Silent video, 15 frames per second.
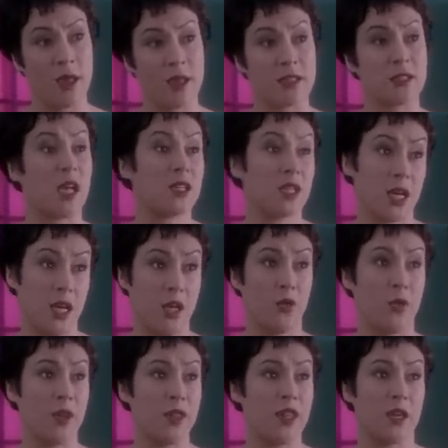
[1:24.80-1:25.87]
Because I'll tell
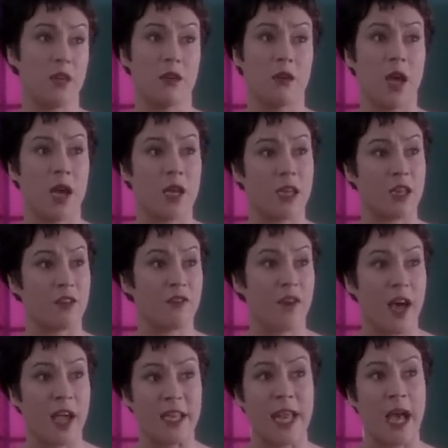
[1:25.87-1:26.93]
you one thing you're not going to
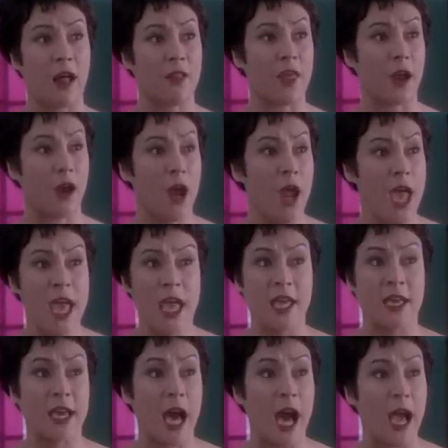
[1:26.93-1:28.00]
find out there
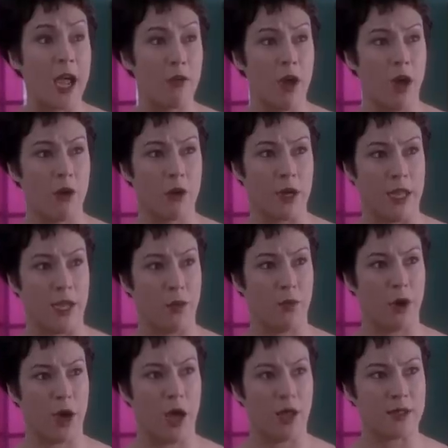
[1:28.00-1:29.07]
in Cairo or
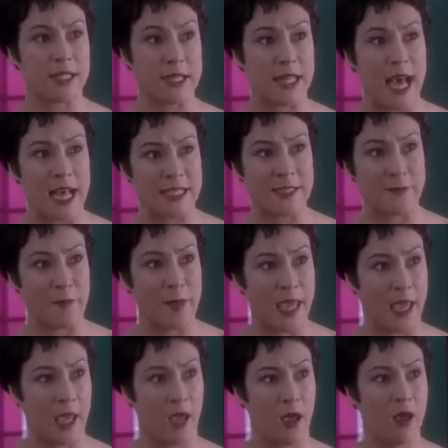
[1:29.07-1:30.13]
anywhere else, and that's
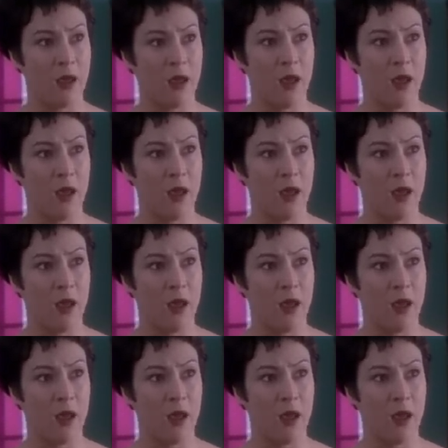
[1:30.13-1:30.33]
me.